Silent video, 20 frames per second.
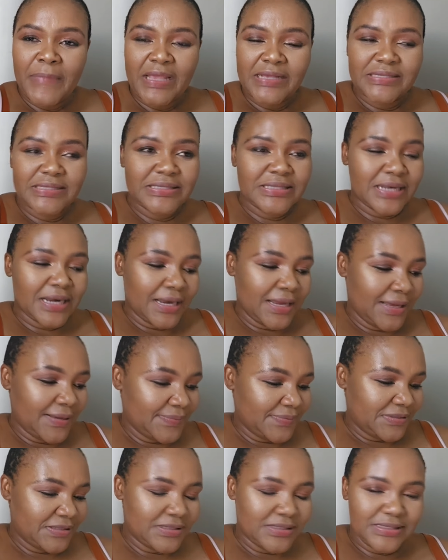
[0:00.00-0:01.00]

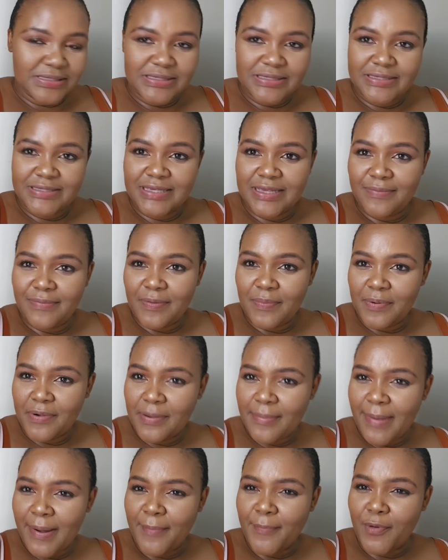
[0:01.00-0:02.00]
straps ngibe
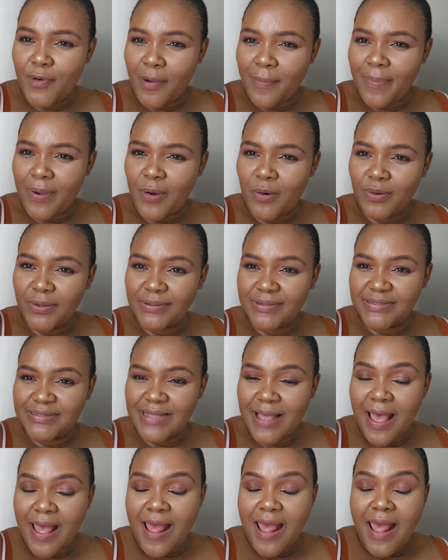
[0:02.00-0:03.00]
prim proper all the time
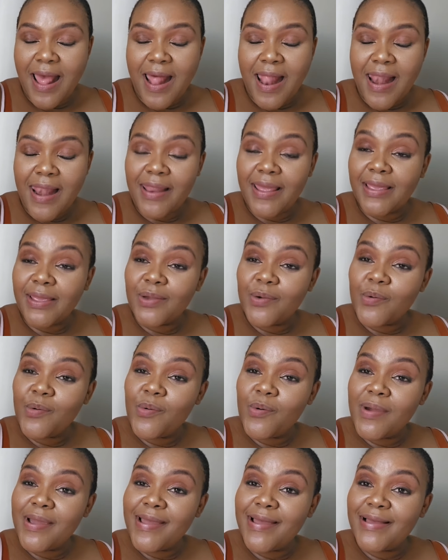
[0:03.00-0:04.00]
like
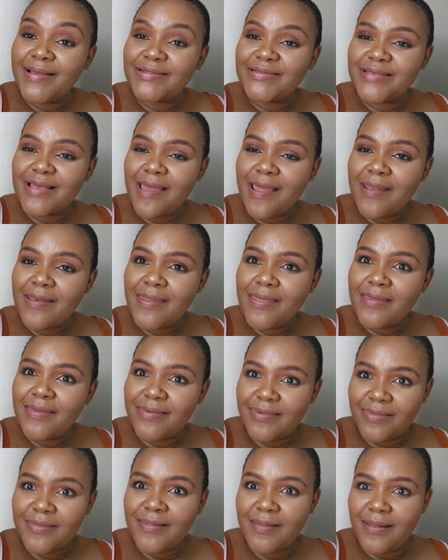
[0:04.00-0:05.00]

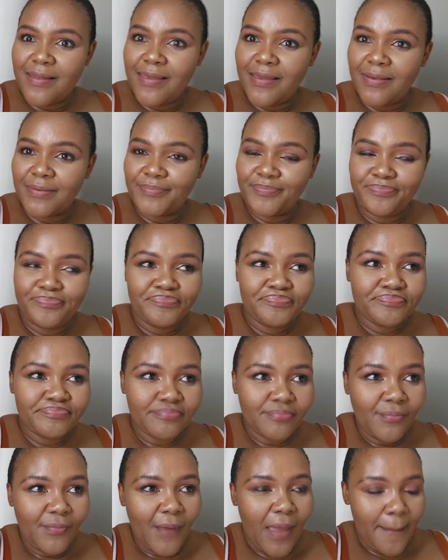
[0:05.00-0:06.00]
ukhathalekile
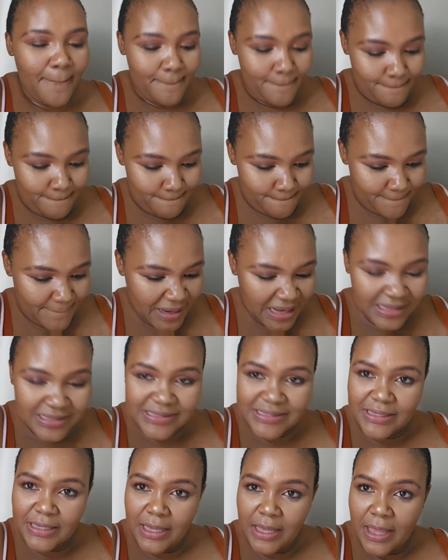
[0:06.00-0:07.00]
but
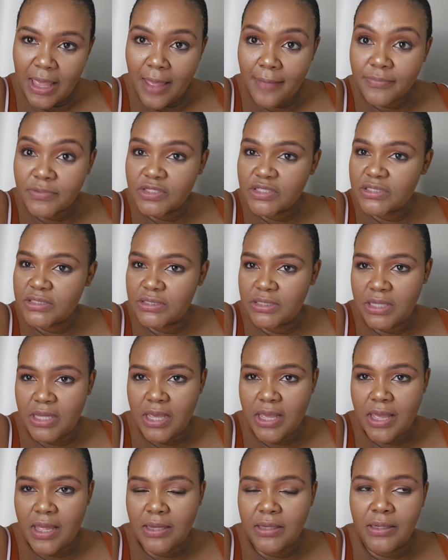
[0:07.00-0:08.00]
today, i'm just here
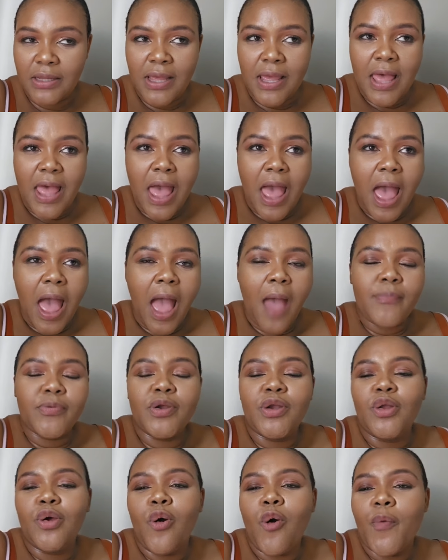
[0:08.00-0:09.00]
and i'm
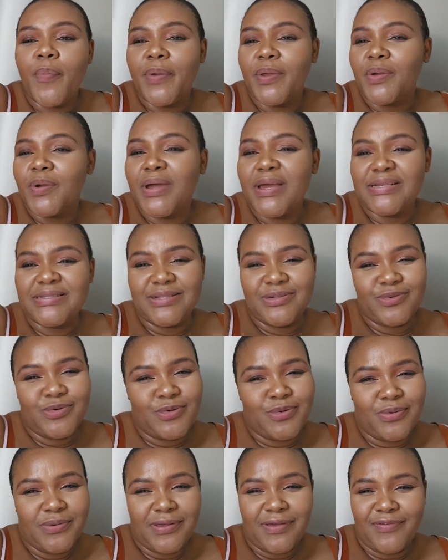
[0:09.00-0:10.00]
really hoping you guys are not
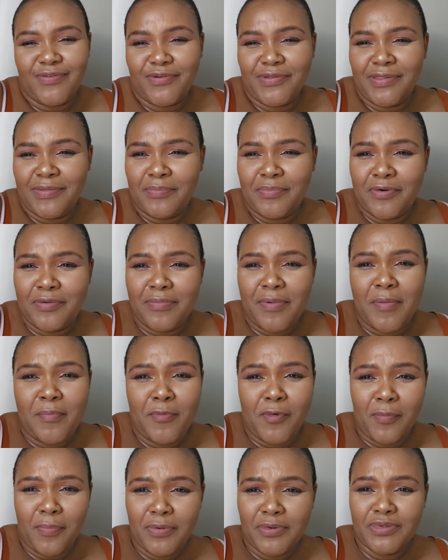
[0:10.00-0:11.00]
looking for the prim
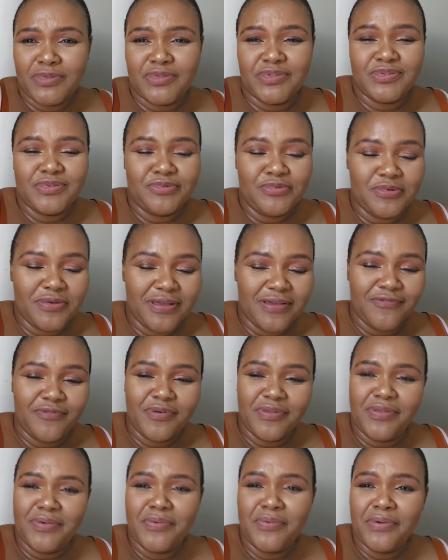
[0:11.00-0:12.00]
proper you're just looking for
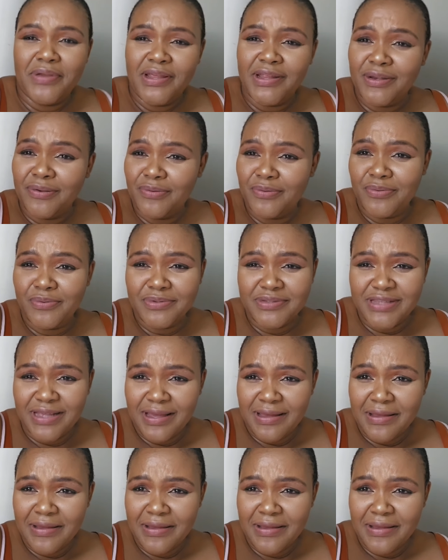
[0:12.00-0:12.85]
the real Luluzah